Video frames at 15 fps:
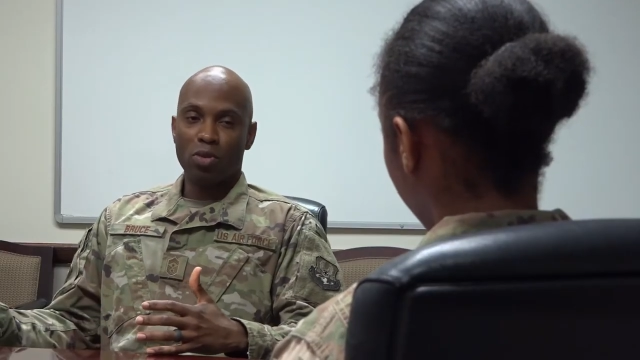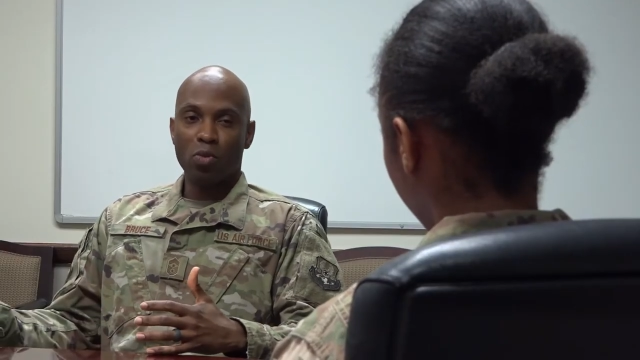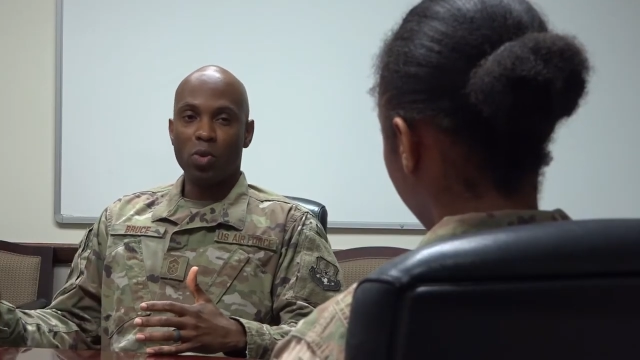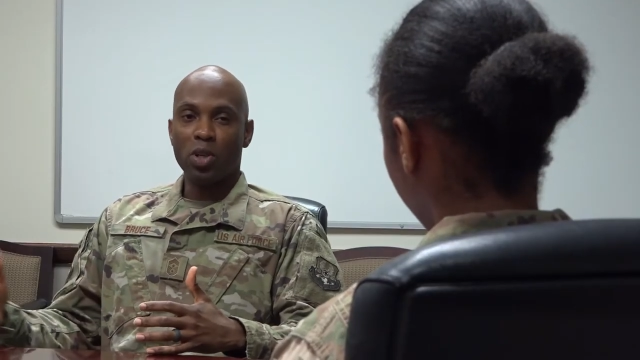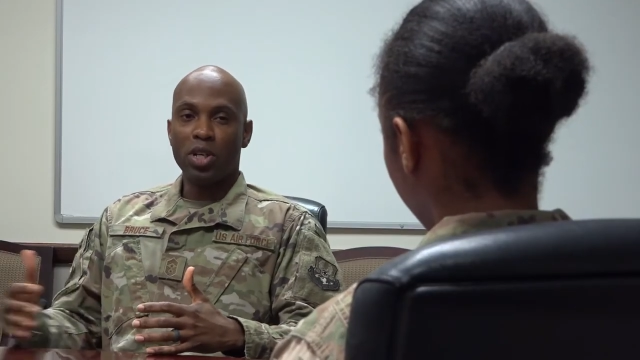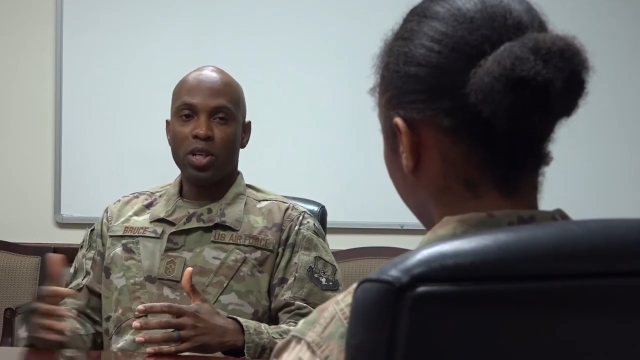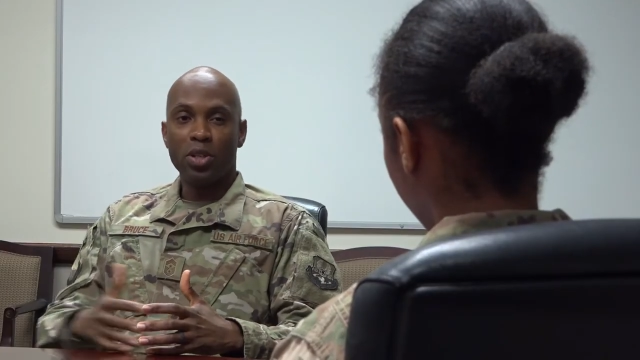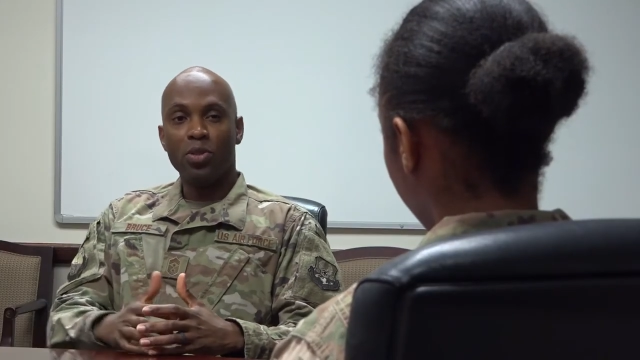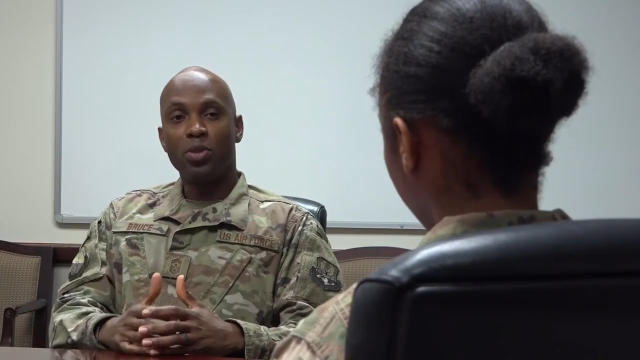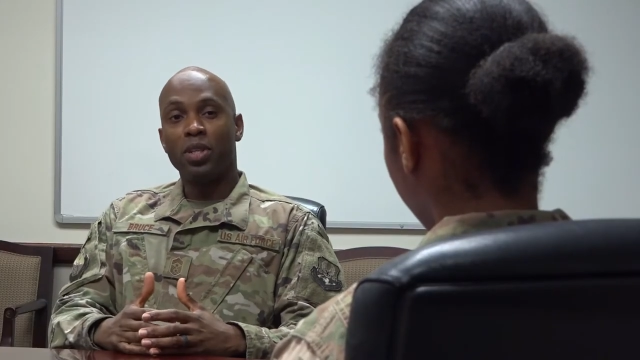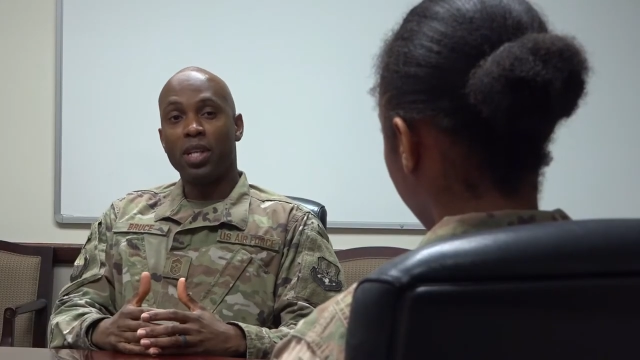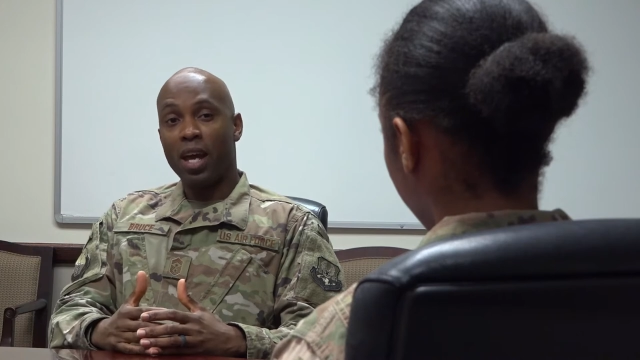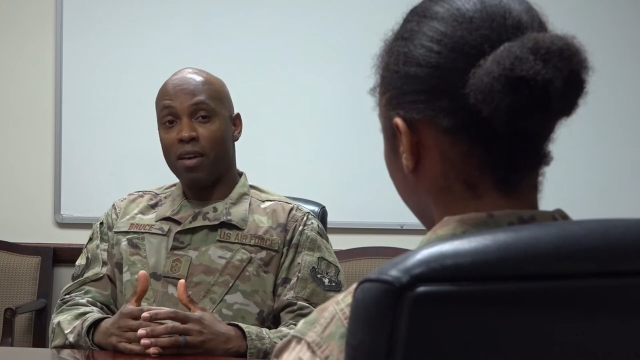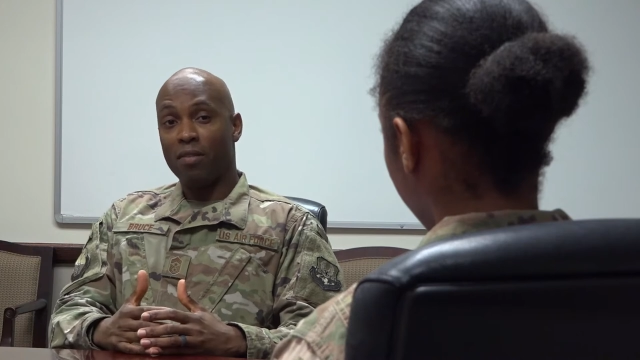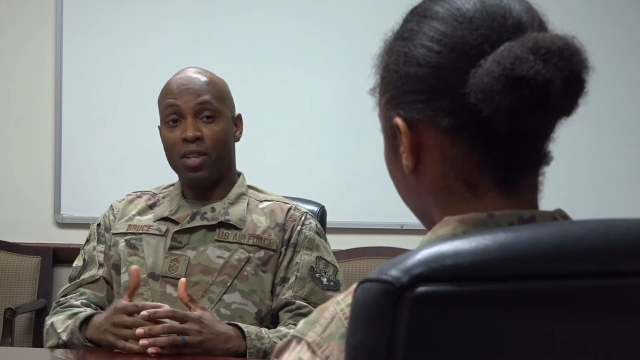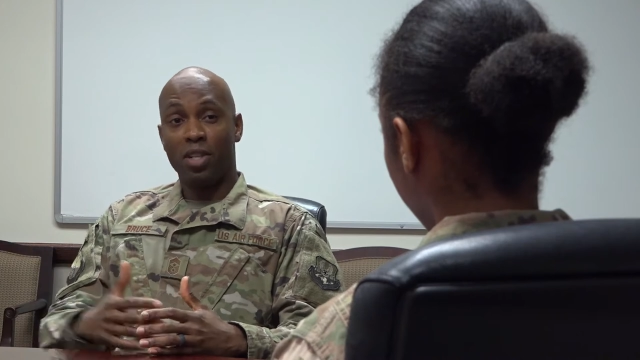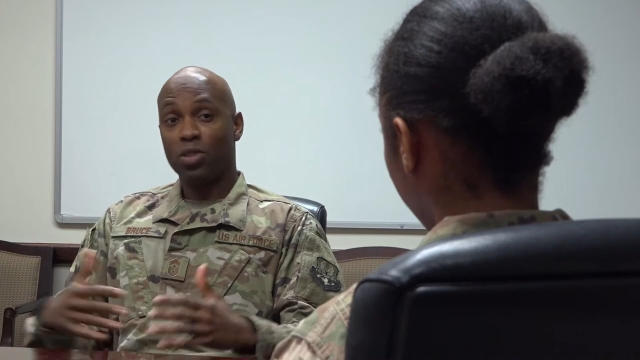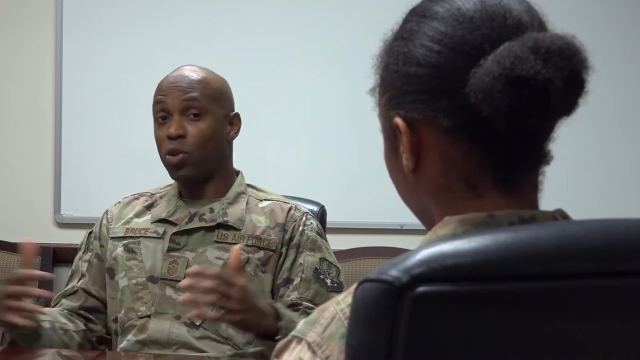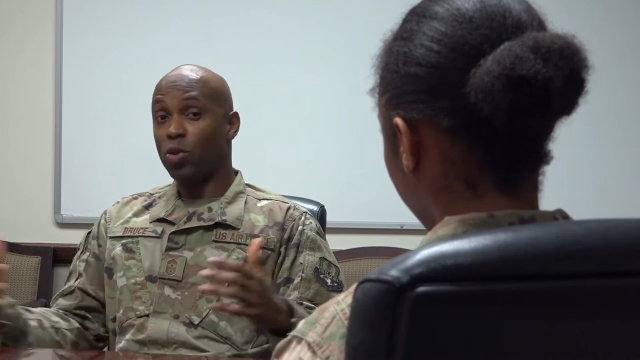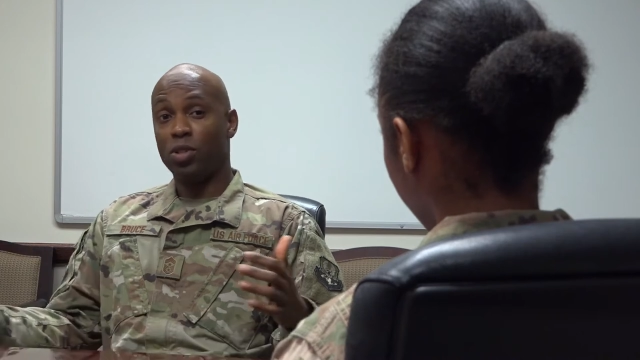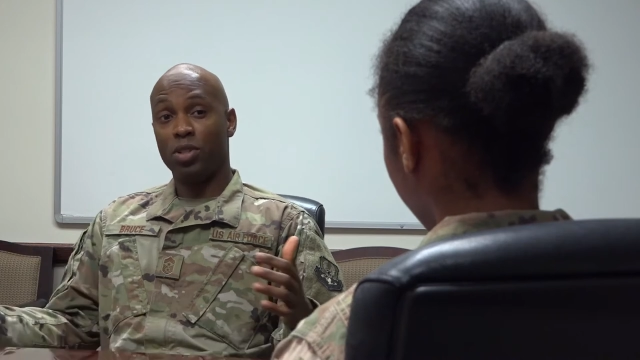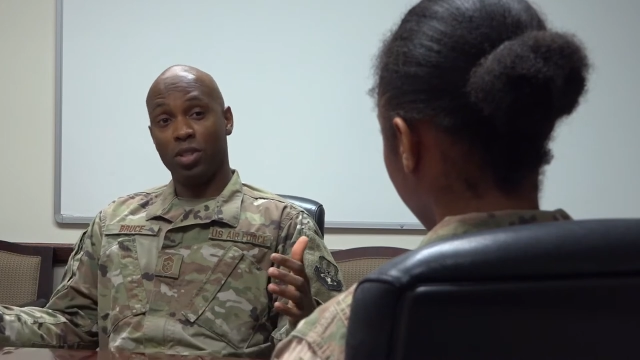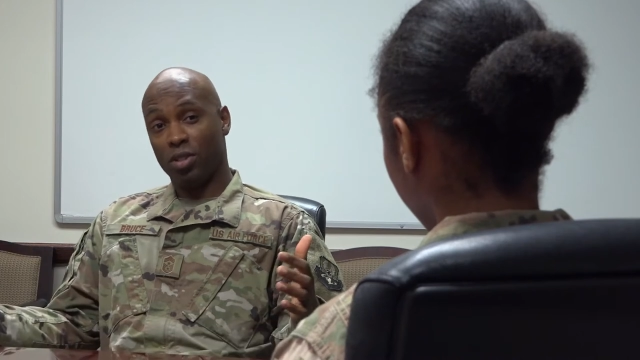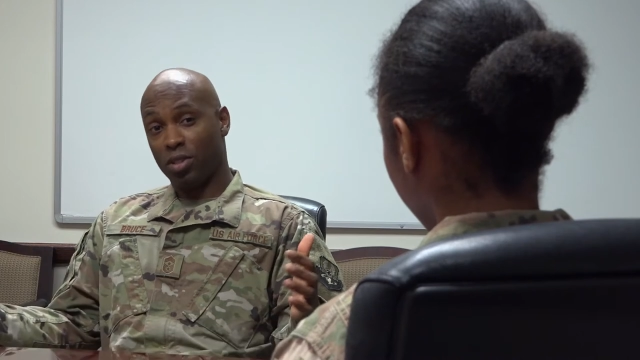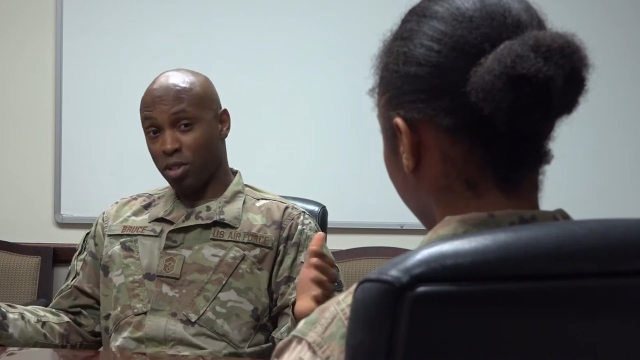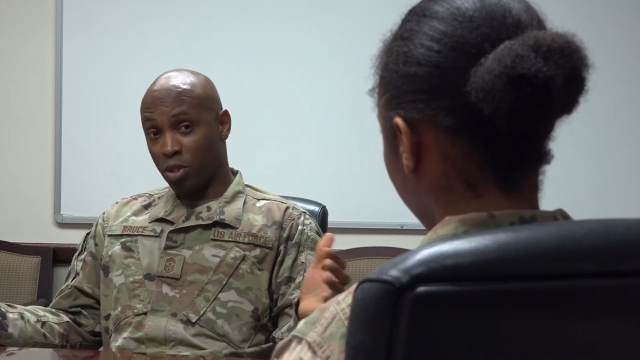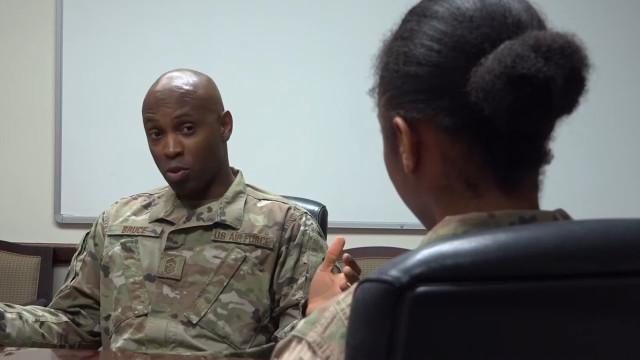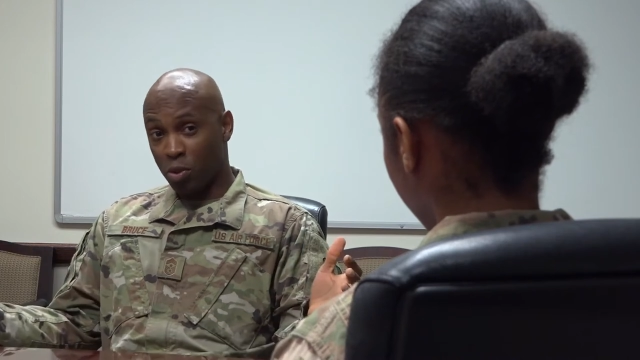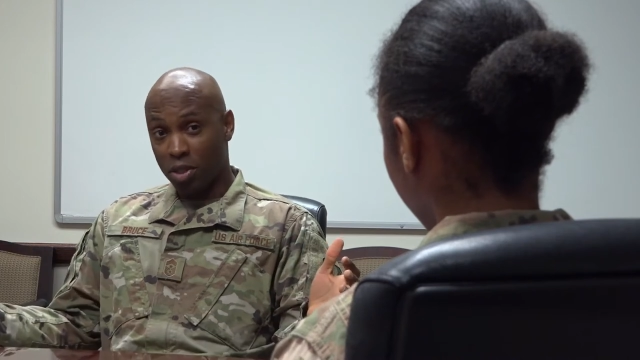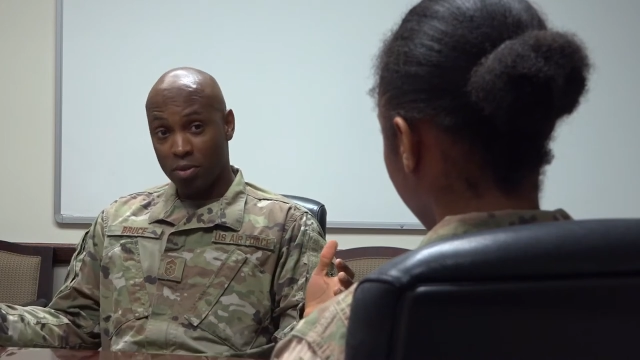to where you can have an associate's
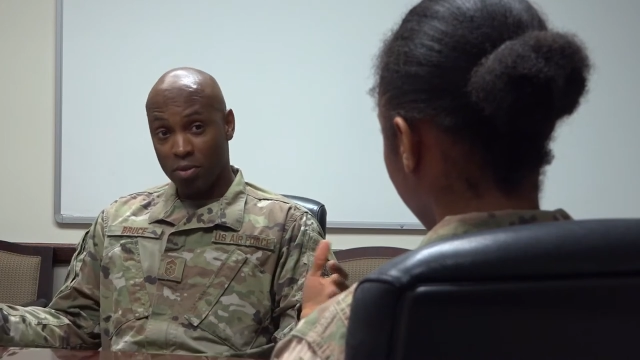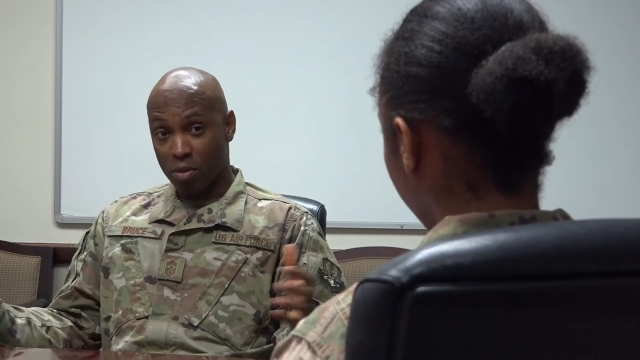degree